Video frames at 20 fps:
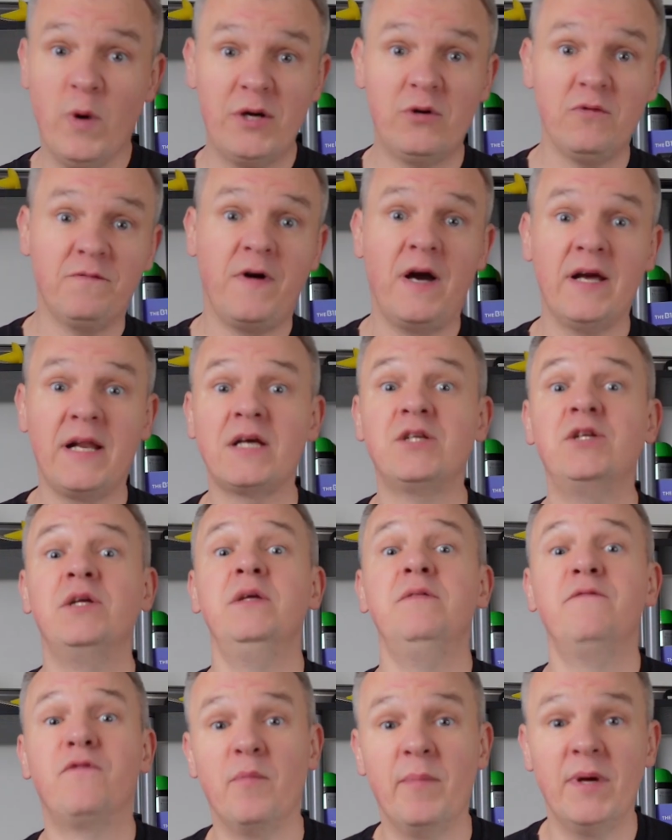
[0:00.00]
where to find actually
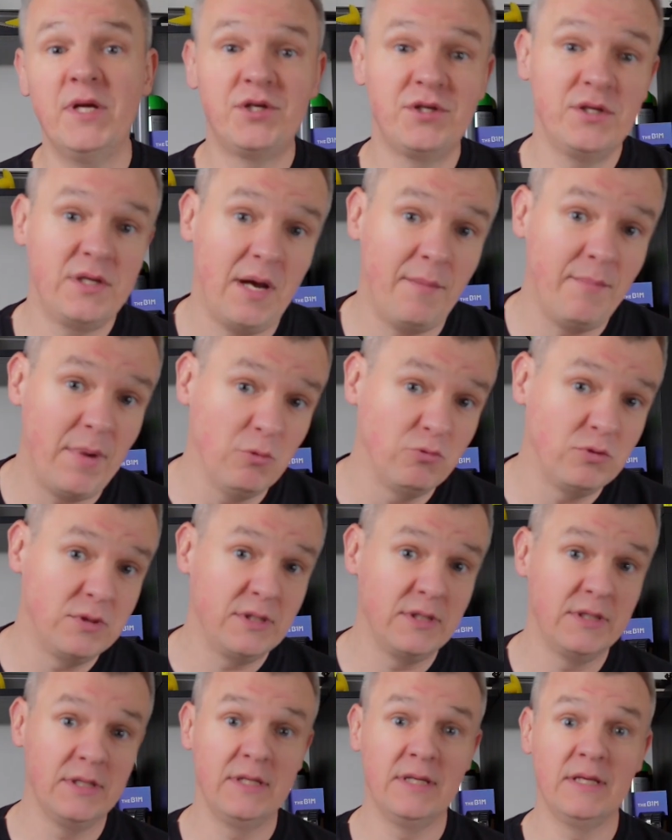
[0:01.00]
information about
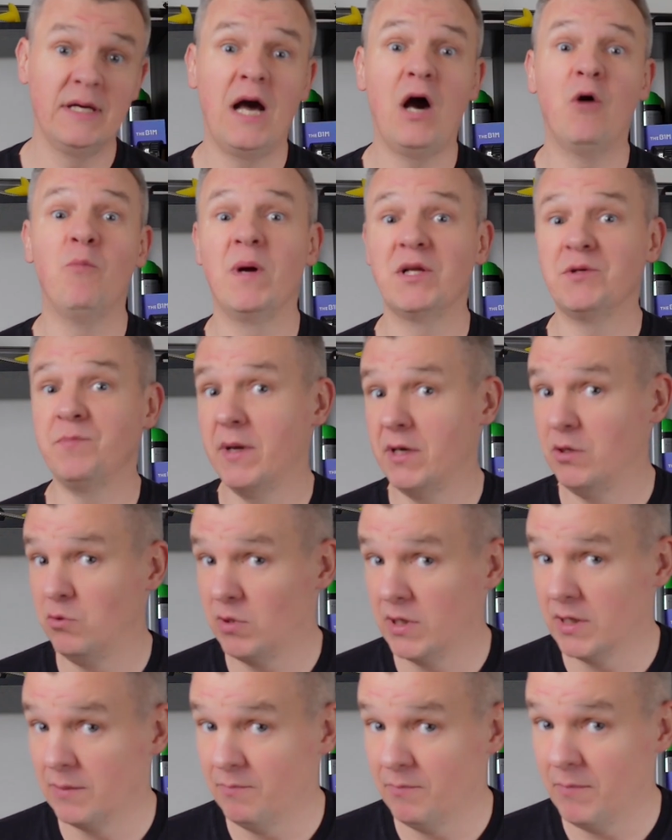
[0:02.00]
uh, how much money you
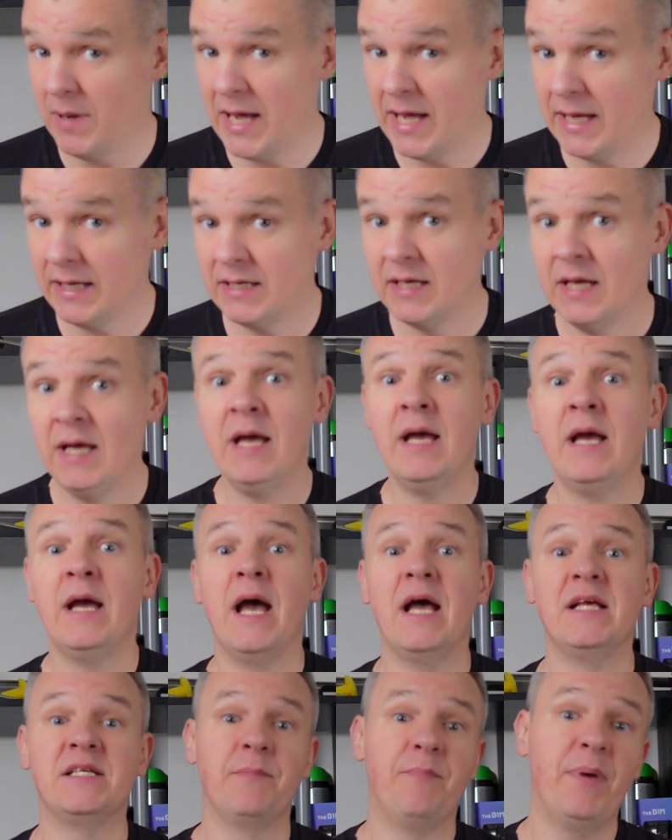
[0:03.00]
can make
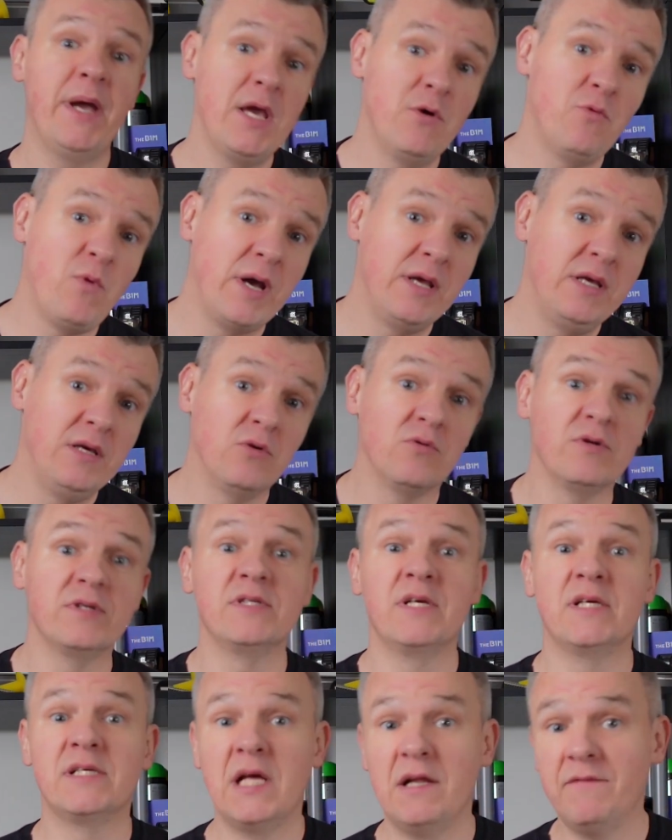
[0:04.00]
as a P A Y E or as
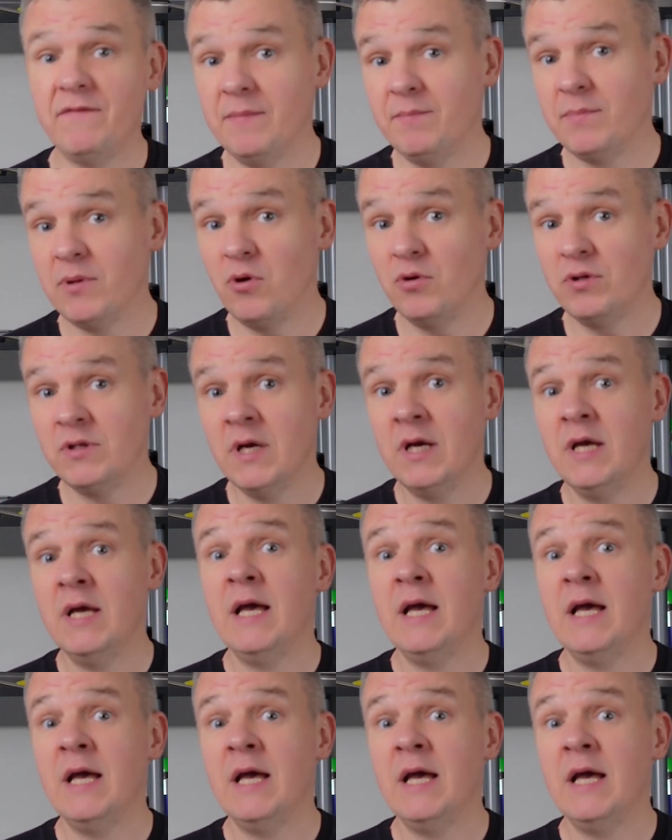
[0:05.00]
a self-employed.